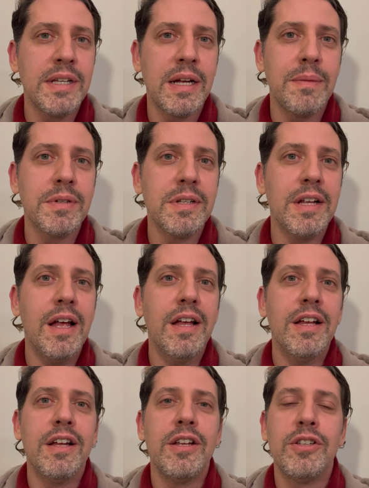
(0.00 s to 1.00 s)
up
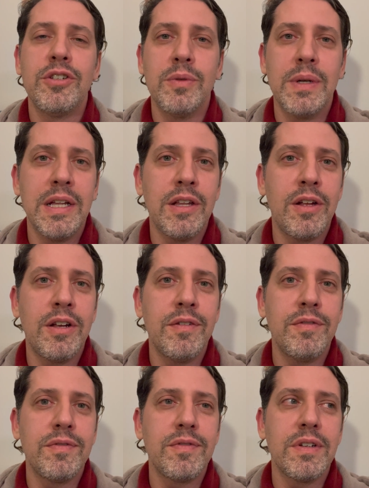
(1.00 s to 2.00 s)
to a lot
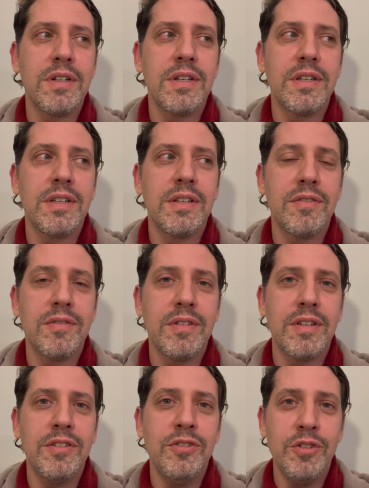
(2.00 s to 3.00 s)
of
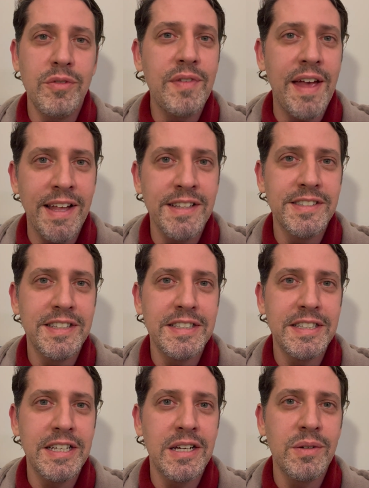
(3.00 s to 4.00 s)
new fans this
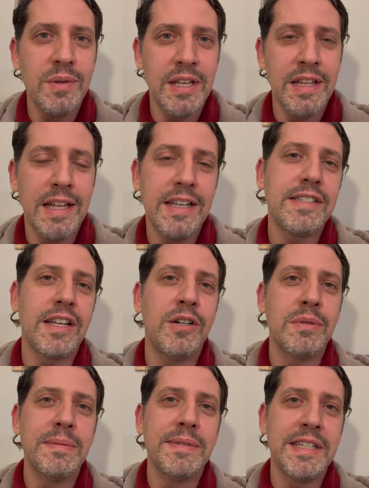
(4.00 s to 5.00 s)
year with her latest
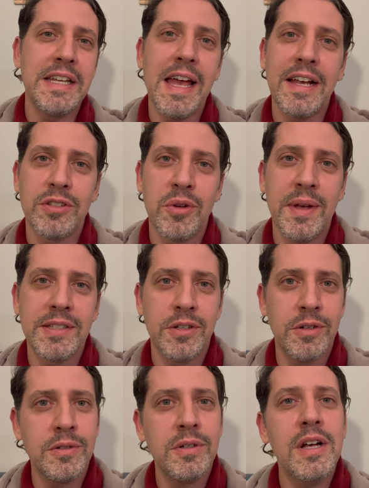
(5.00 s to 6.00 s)
album,
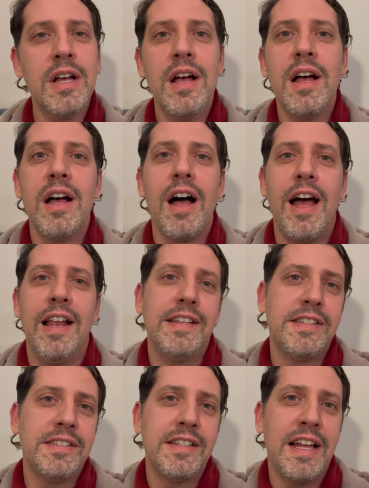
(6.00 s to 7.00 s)
CXOXO. I
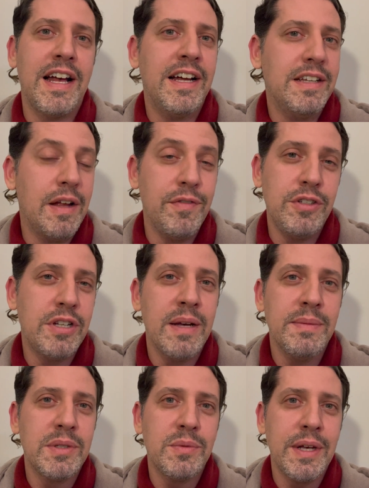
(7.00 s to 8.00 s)
listen to that a few
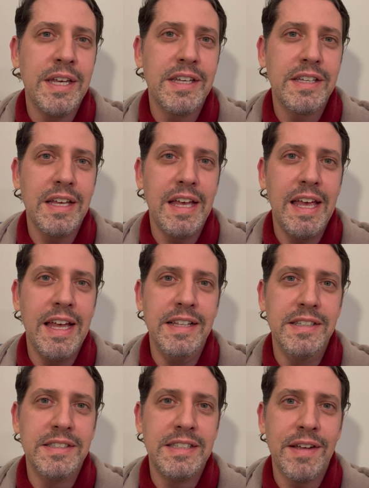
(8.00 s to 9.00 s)
times a week.
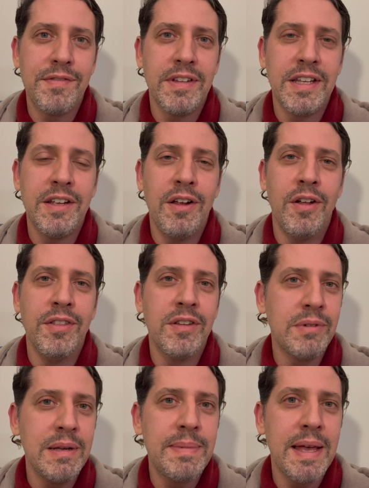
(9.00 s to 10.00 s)
It's definitely on the
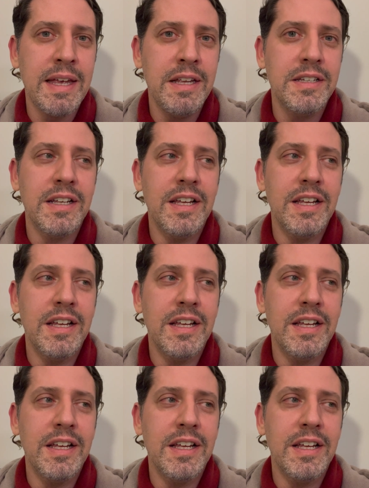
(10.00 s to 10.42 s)
repeat.